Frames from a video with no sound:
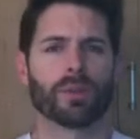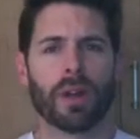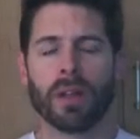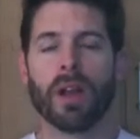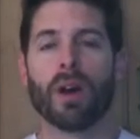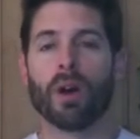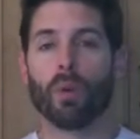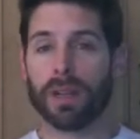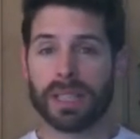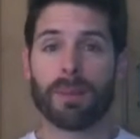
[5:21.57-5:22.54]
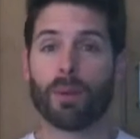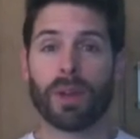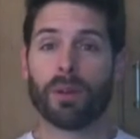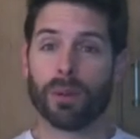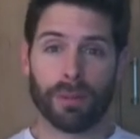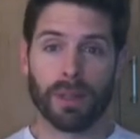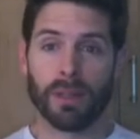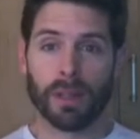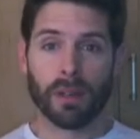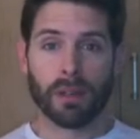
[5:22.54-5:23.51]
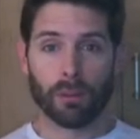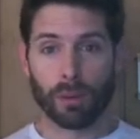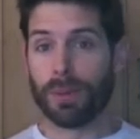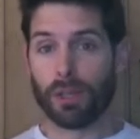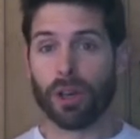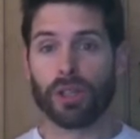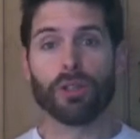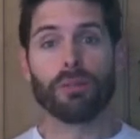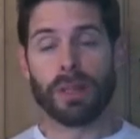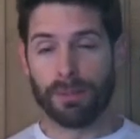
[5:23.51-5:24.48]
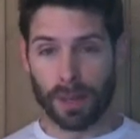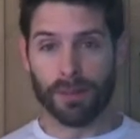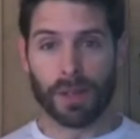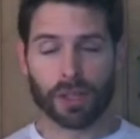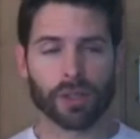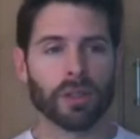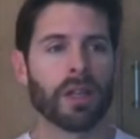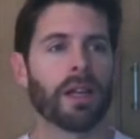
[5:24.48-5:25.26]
Well, 1 time a week would be good. You'd be beneficial.